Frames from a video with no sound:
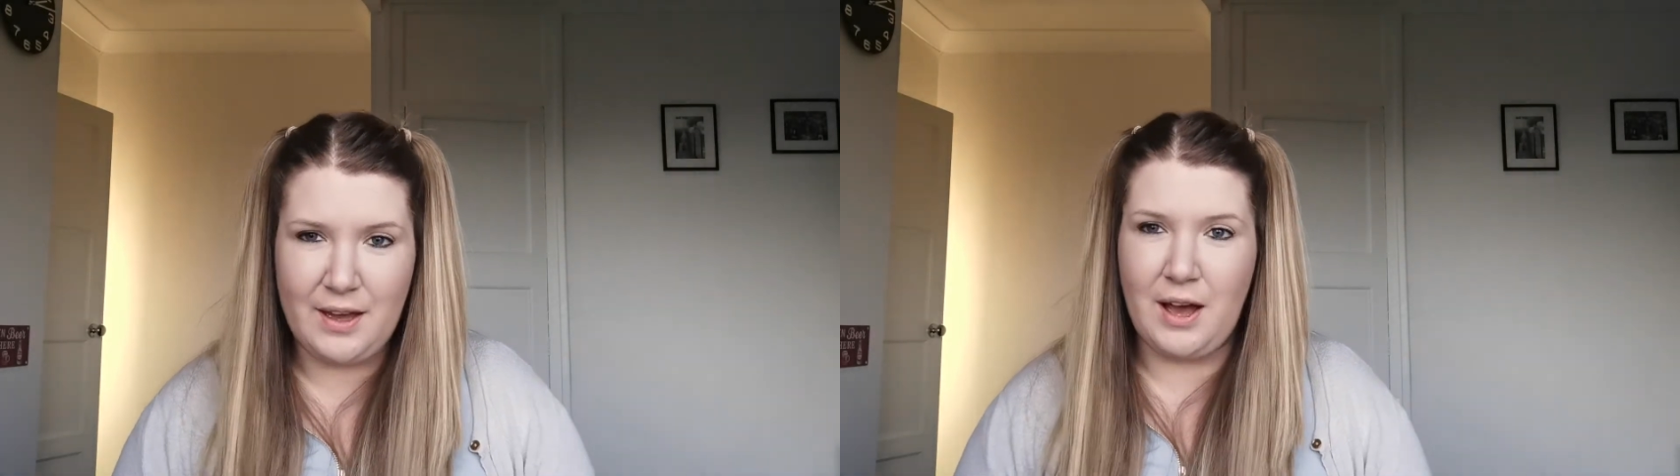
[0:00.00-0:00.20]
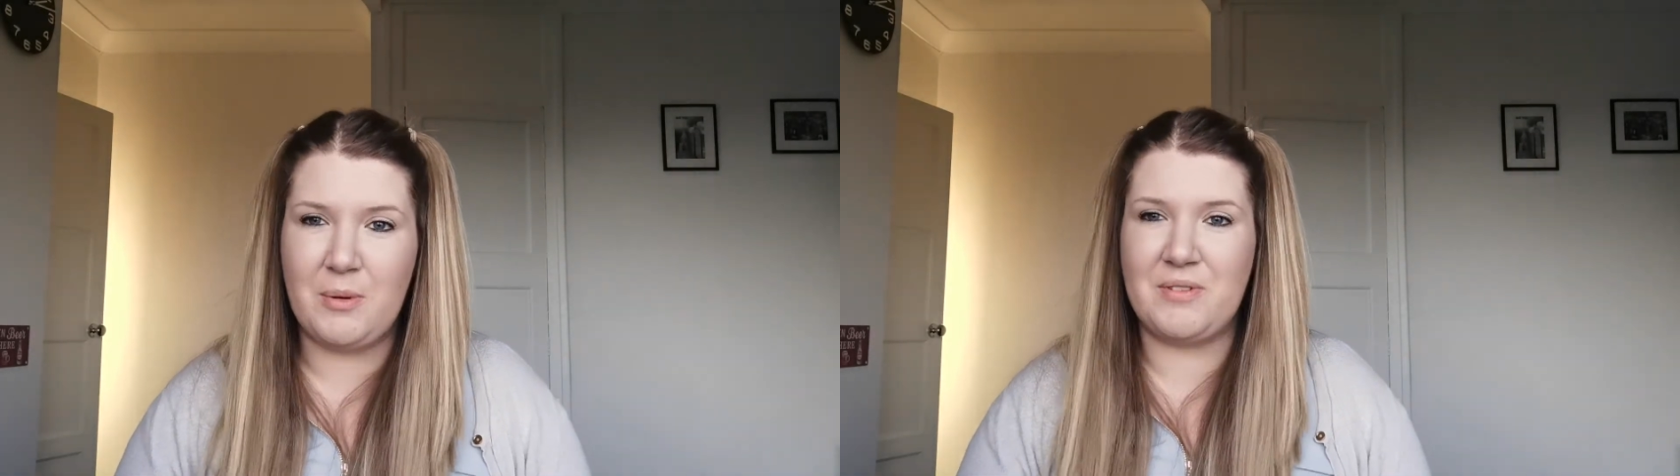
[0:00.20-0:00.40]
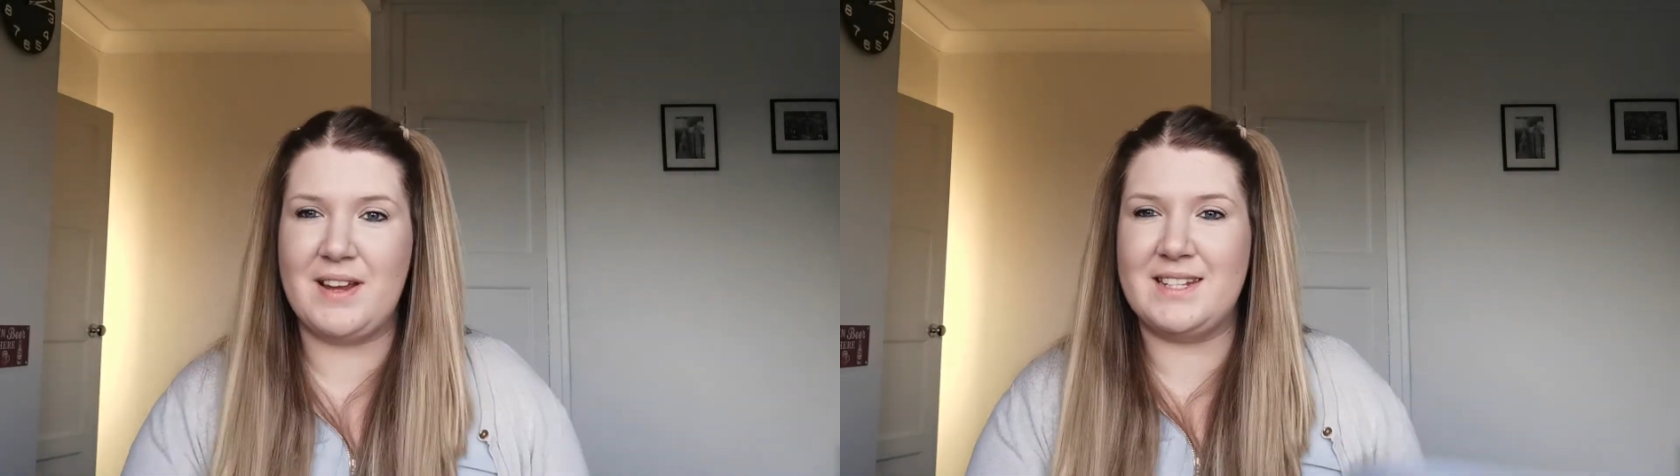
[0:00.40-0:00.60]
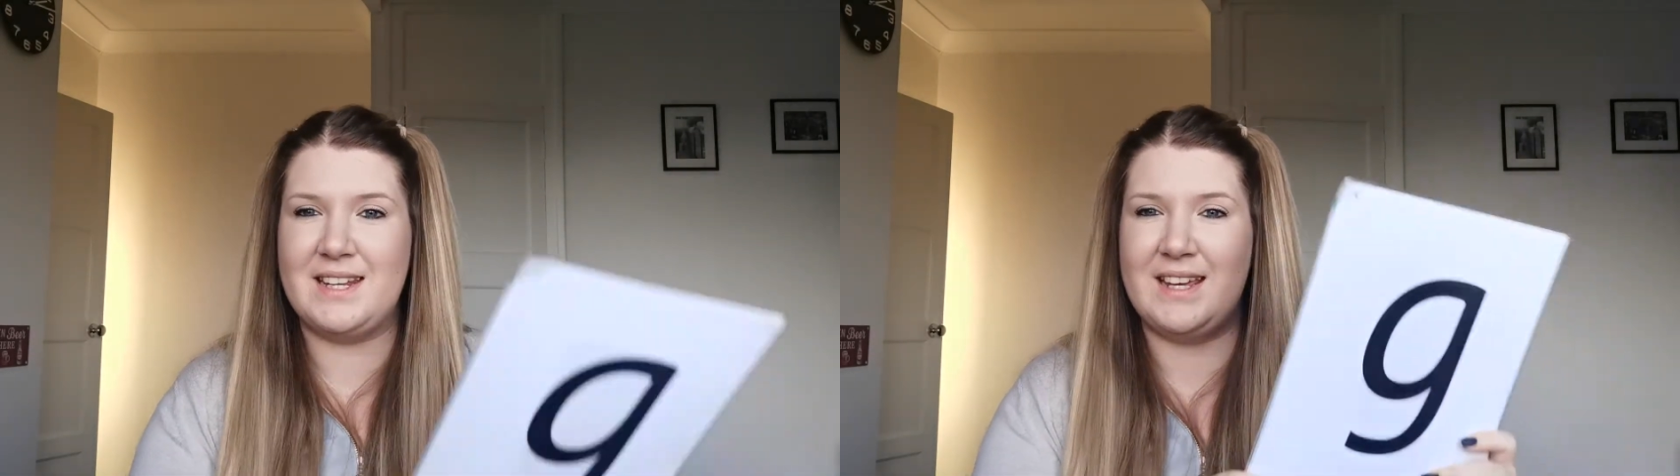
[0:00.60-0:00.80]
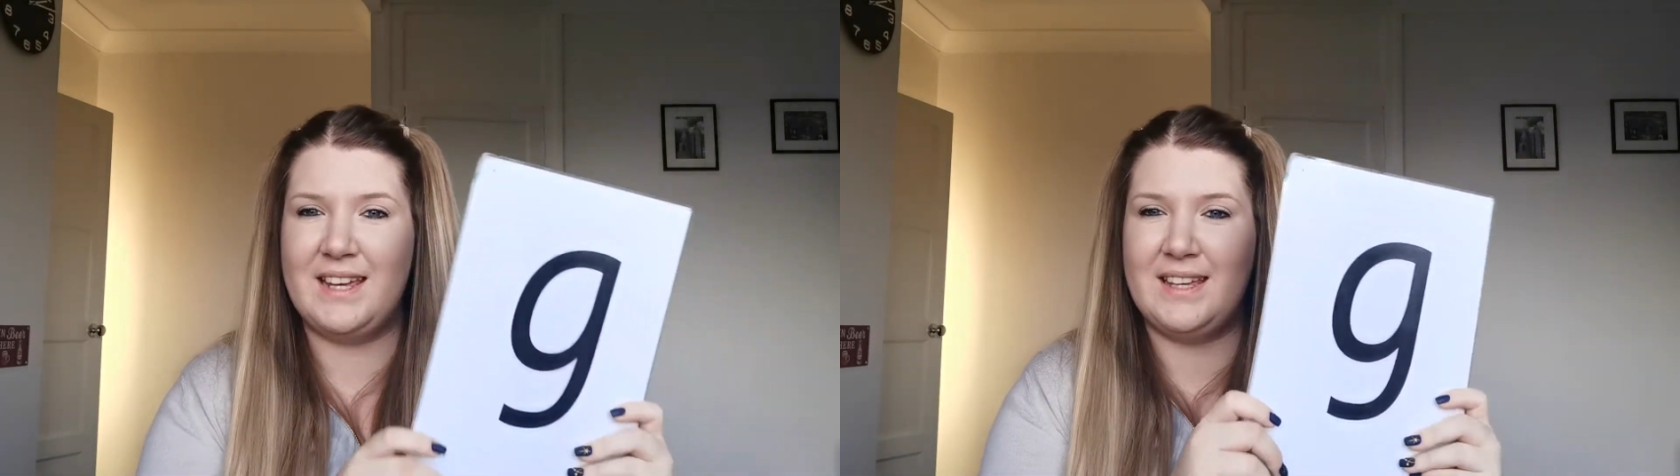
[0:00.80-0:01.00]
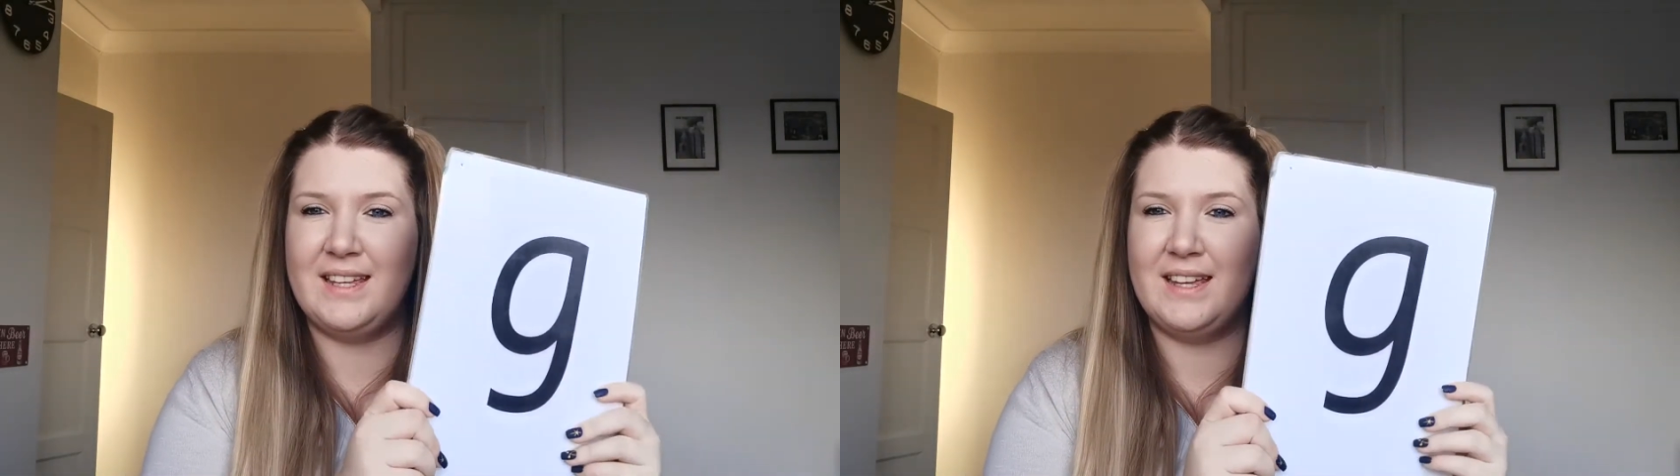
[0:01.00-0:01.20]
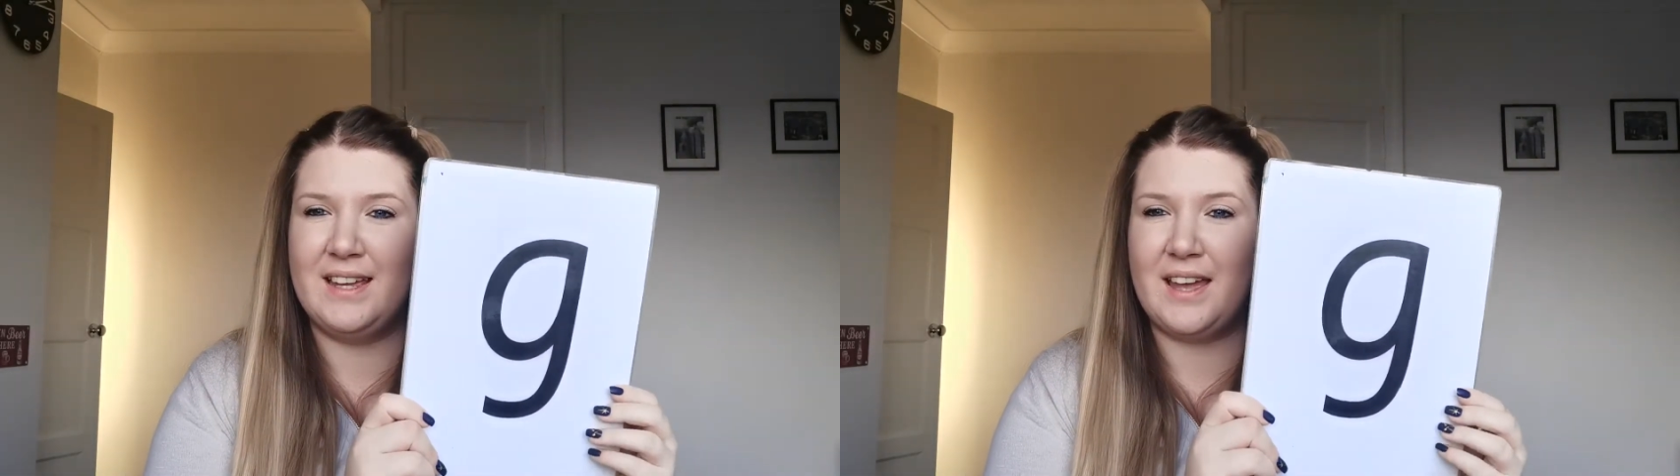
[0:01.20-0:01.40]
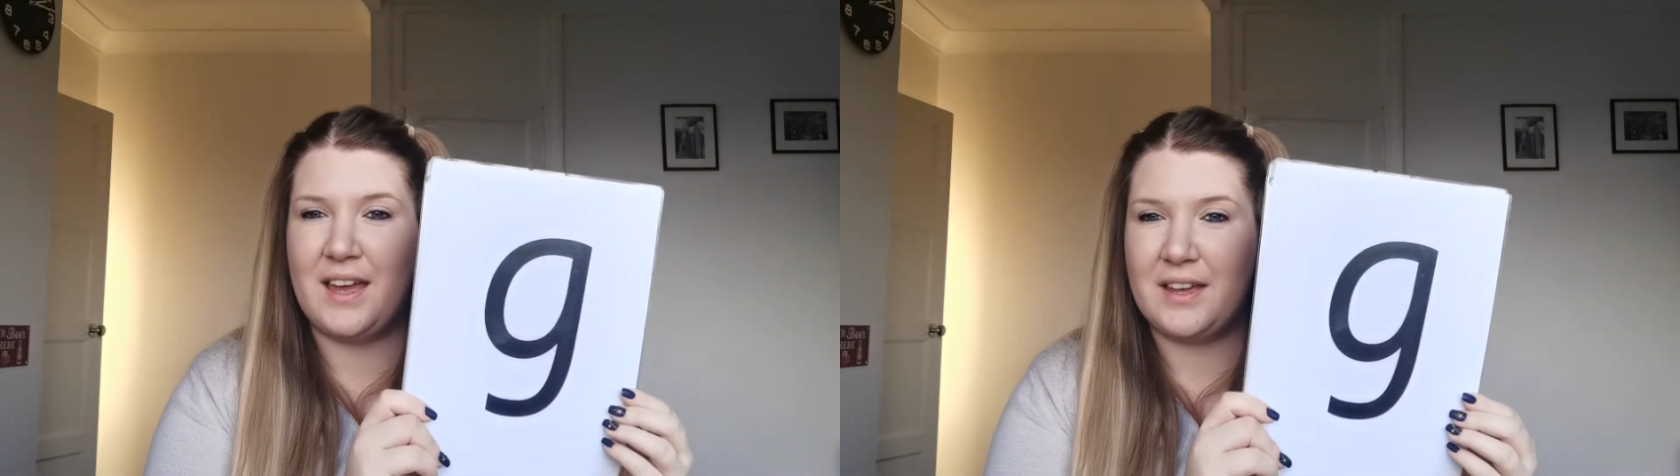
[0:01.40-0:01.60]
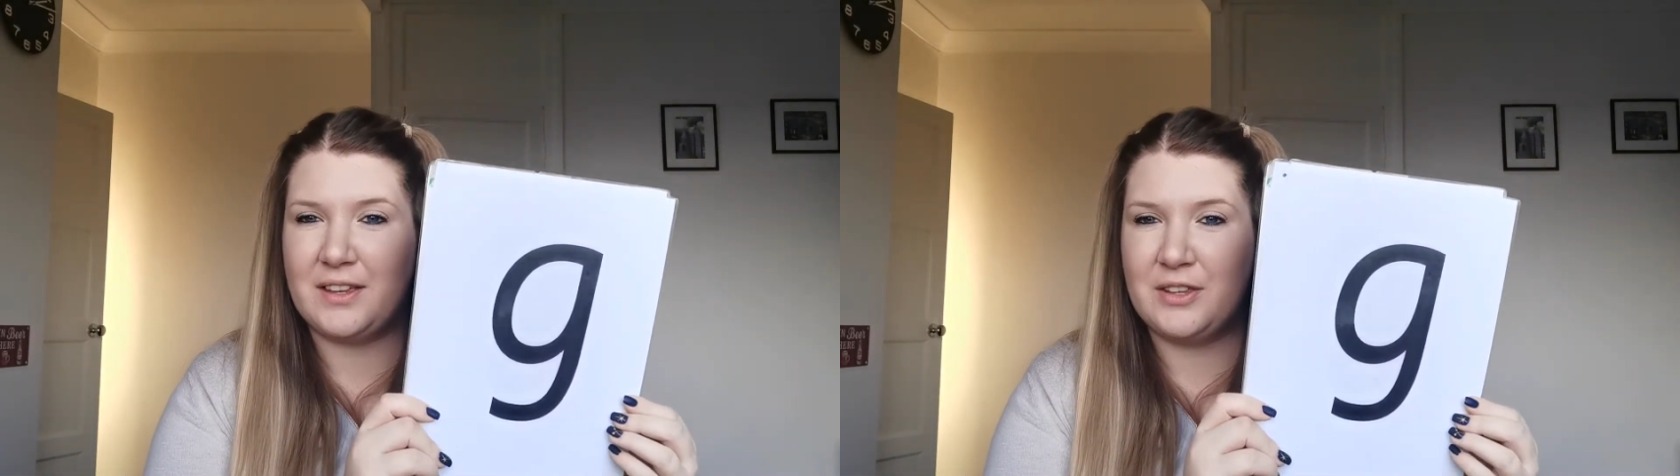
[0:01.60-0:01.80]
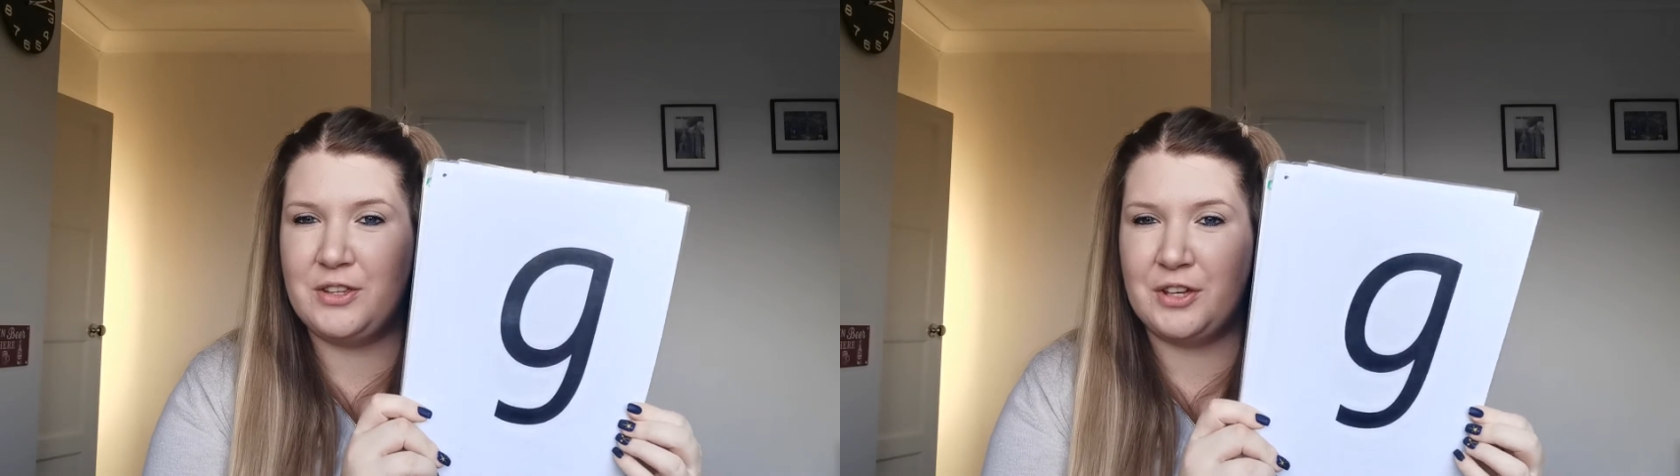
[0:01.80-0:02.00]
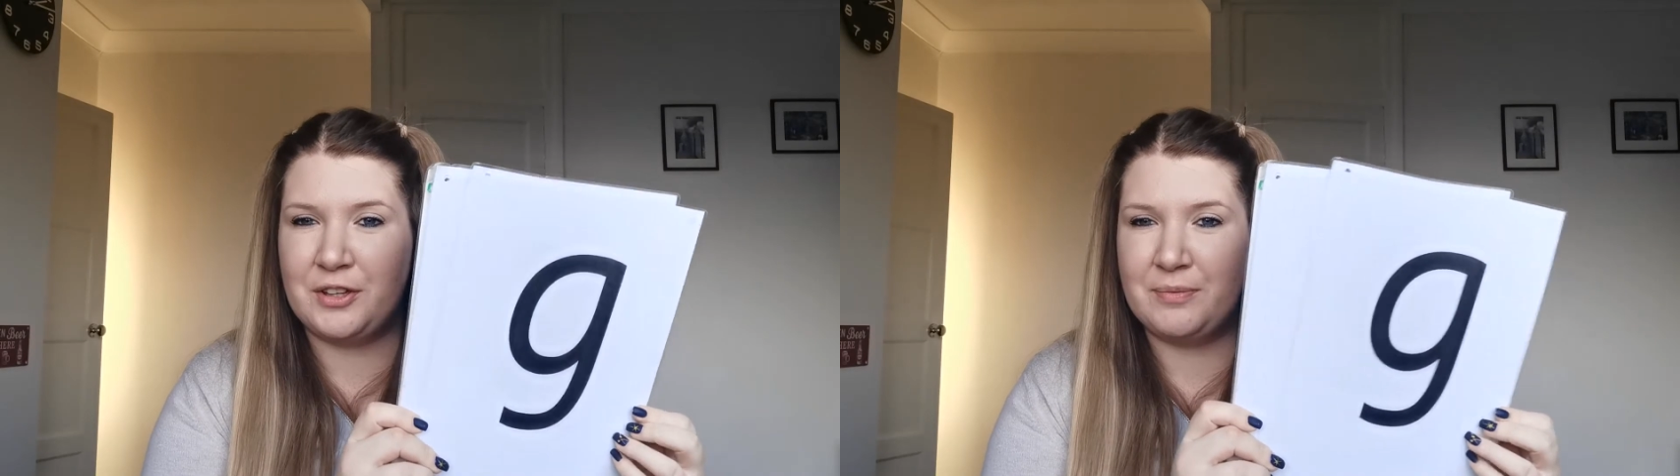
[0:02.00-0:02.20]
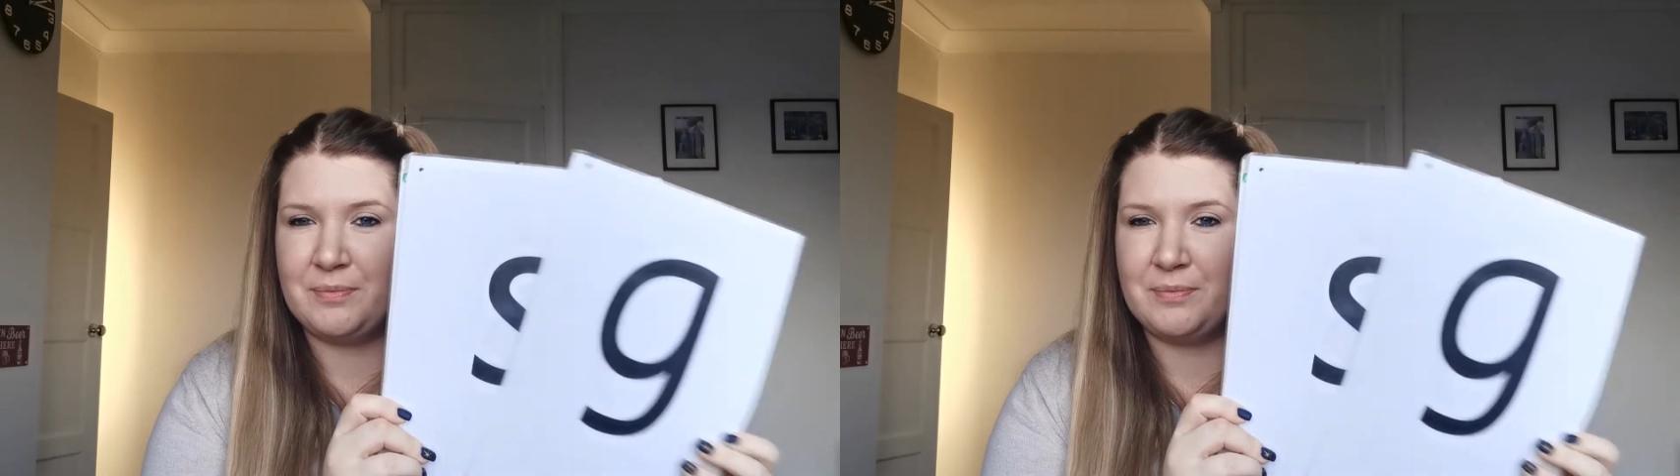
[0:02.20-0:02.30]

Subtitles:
Are we ready? G.